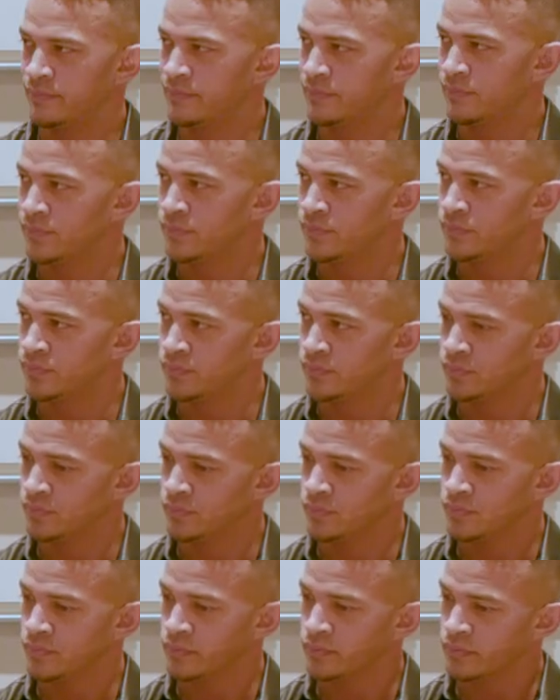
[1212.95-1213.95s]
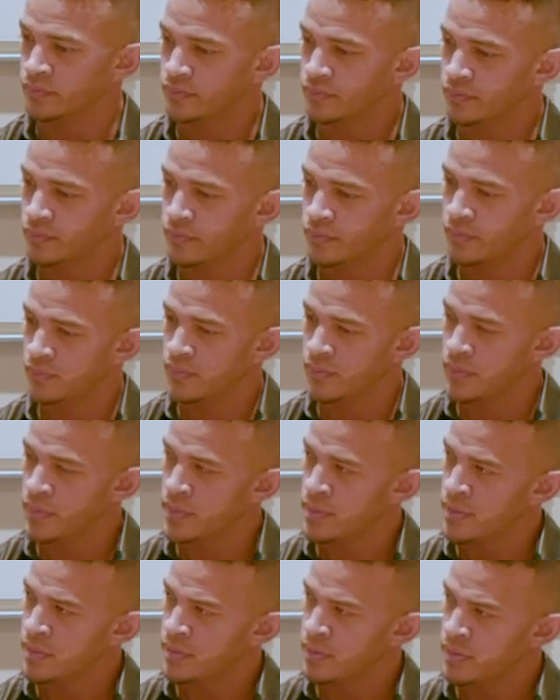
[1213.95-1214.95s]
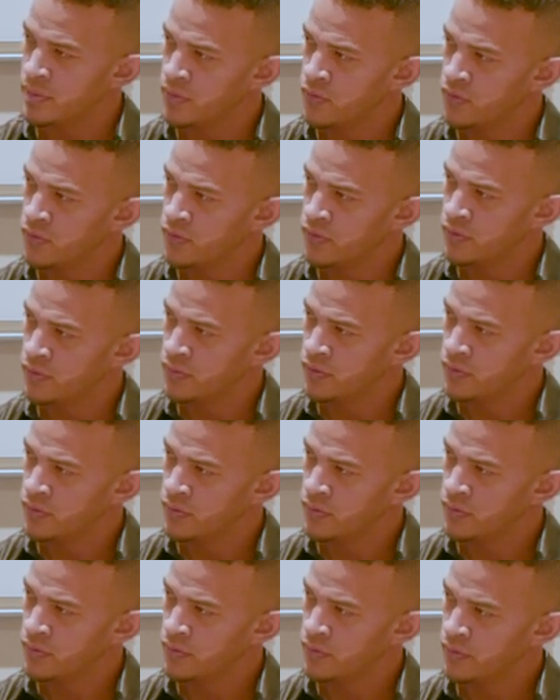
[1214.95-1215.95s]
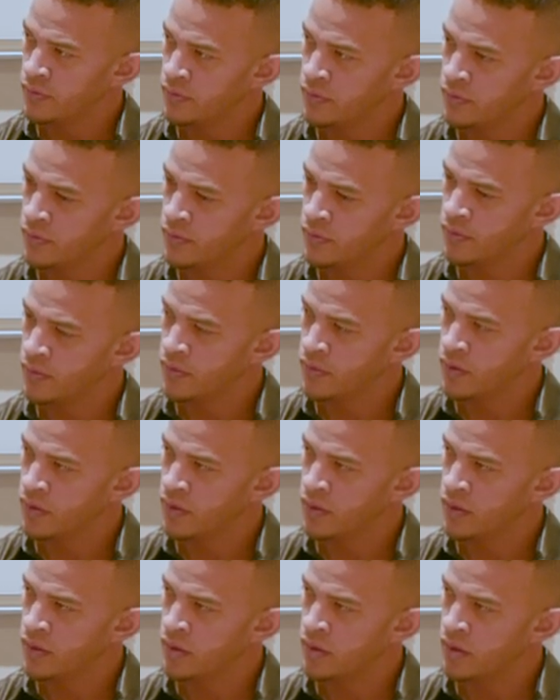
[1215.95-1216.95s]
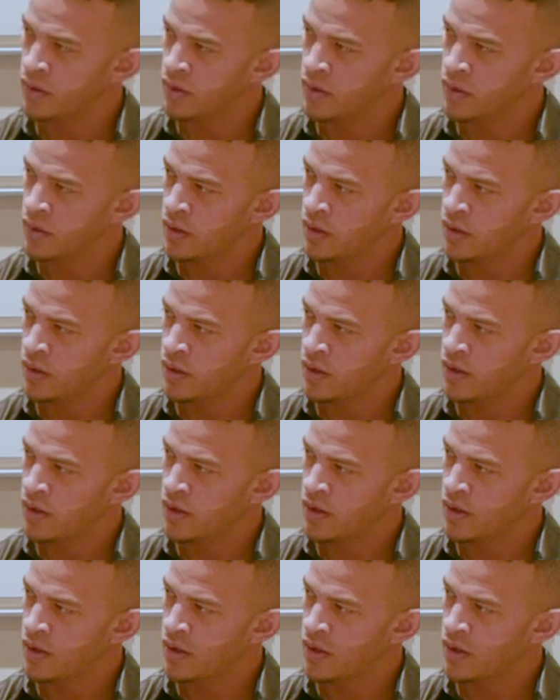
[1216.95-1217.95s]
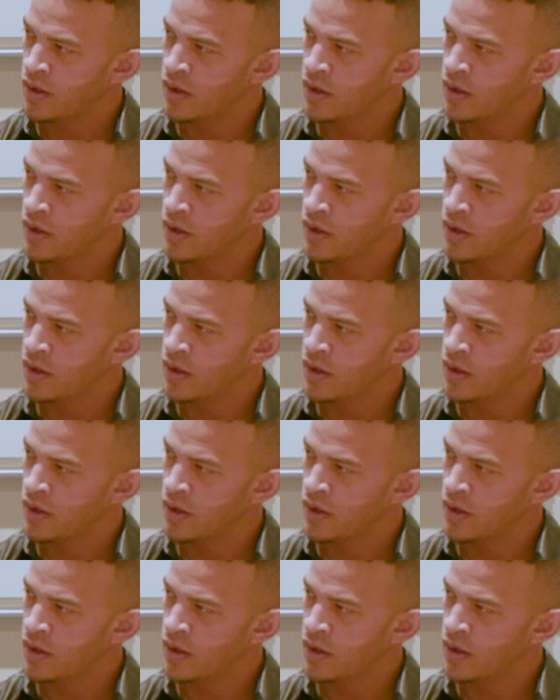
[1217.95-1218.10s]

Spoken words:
The person shown says nothing.